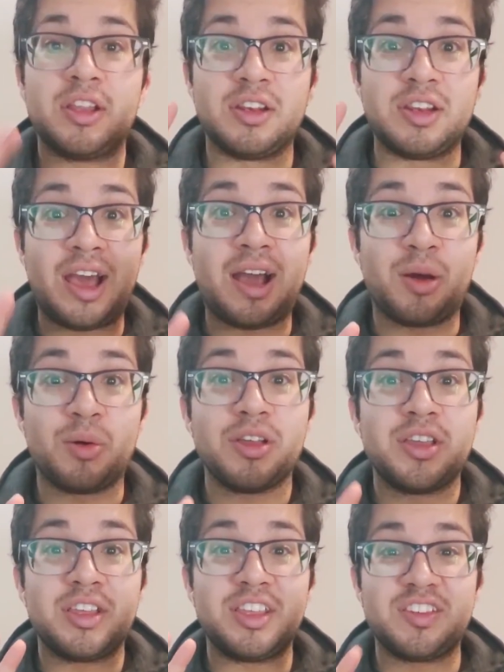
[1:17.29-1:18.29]
Now,
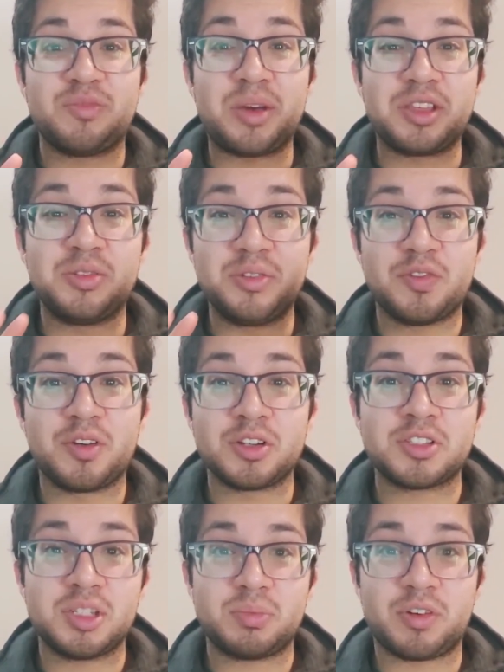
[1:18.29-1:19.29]
if my
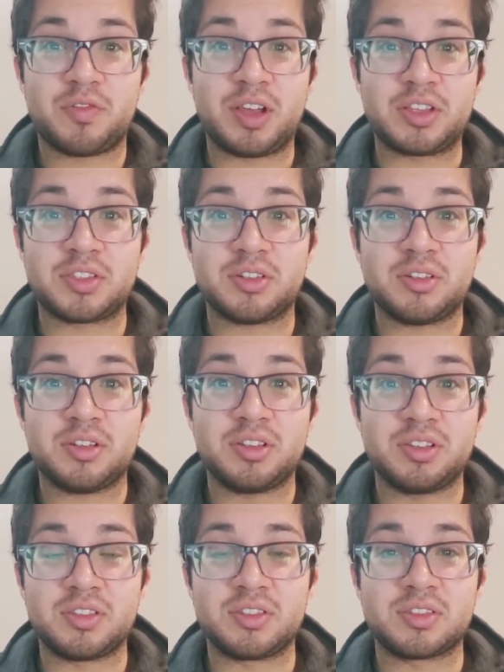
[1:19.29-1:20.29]
university professor
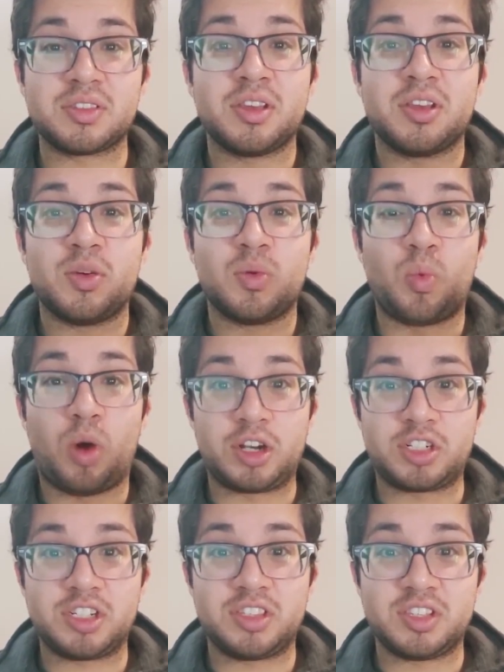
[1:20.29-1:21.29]
is
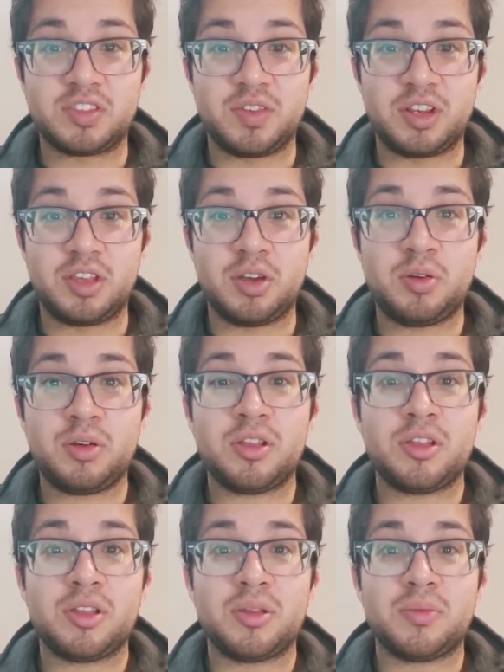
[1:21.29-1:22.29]
watching this video,
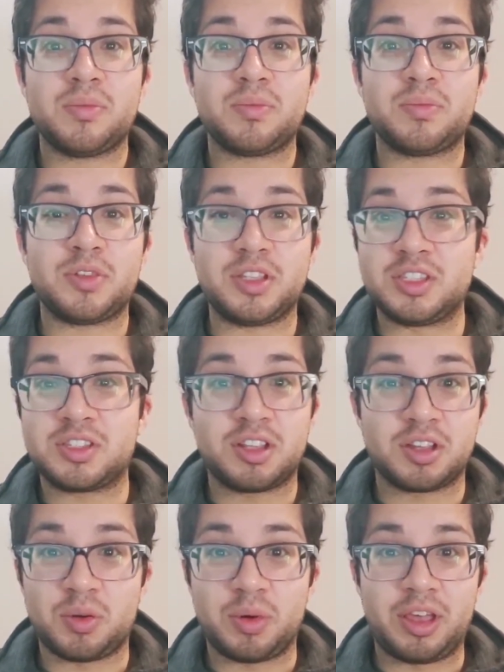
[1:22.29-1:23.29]
please
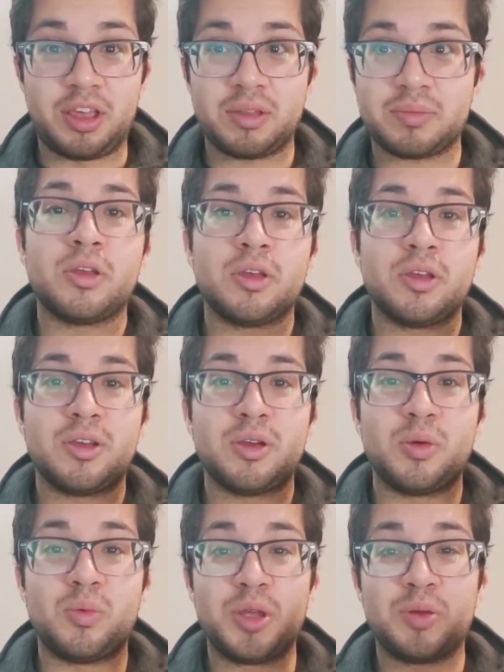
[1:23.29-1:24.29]
click away.
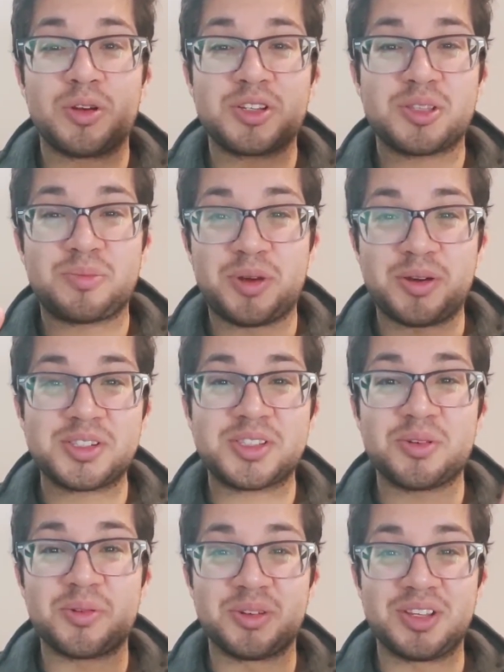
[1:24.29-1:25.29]
We were supposed
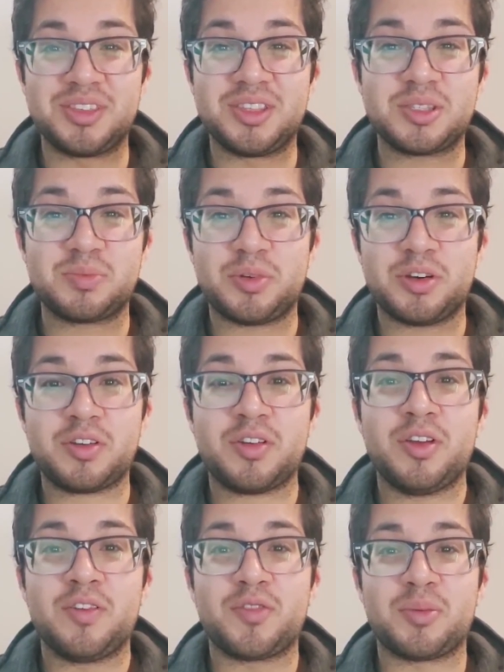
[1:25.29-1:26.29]
to read this book
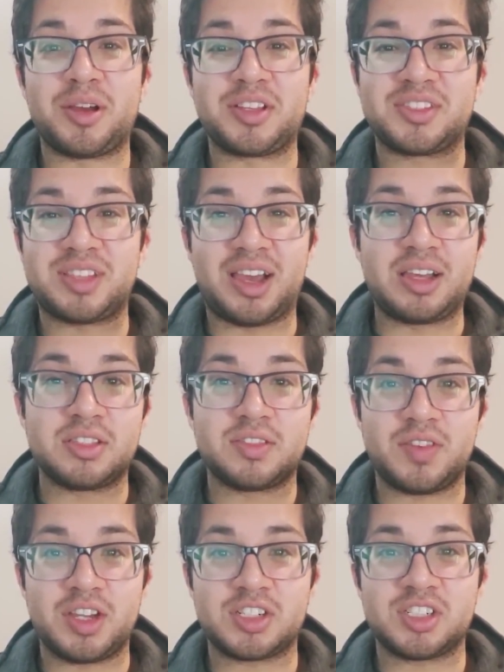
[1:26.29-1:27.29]
for my science
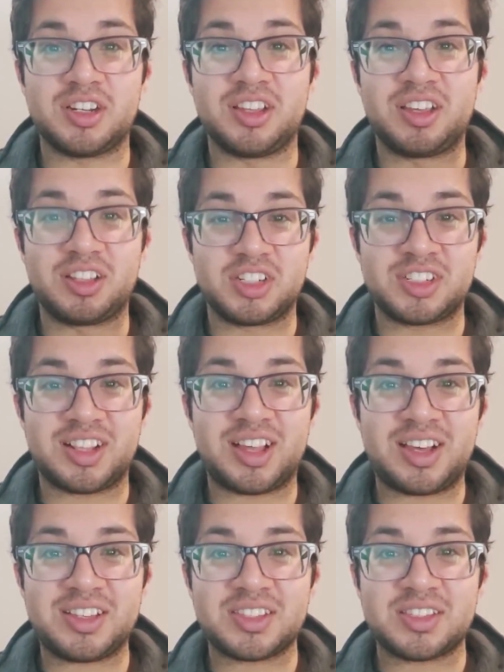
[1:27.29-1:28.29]
fiction English
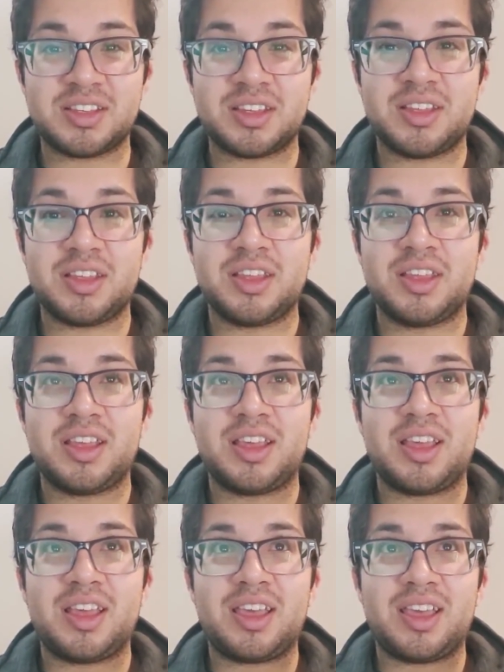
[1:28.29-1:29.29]
class,
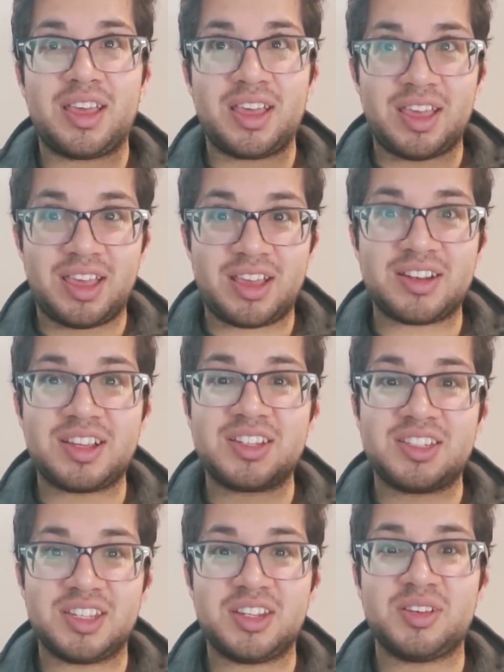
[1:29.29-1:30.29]
and I
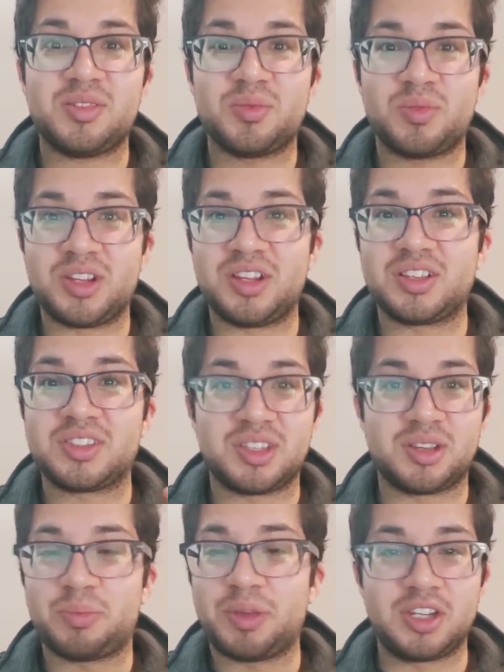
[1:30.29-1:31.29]
didn't read a
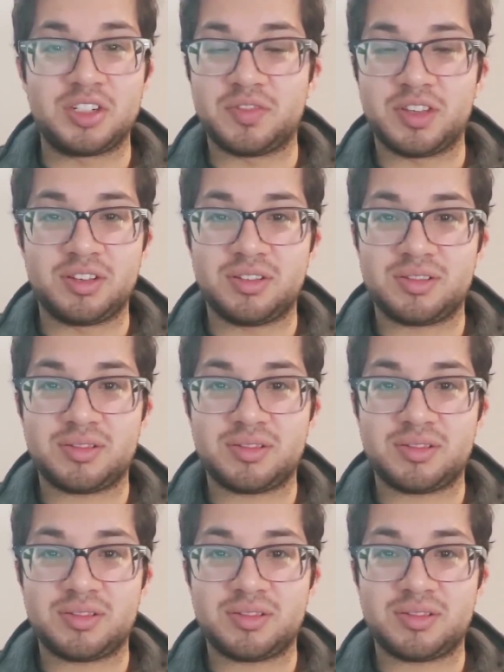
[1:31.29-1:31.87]
single page of it.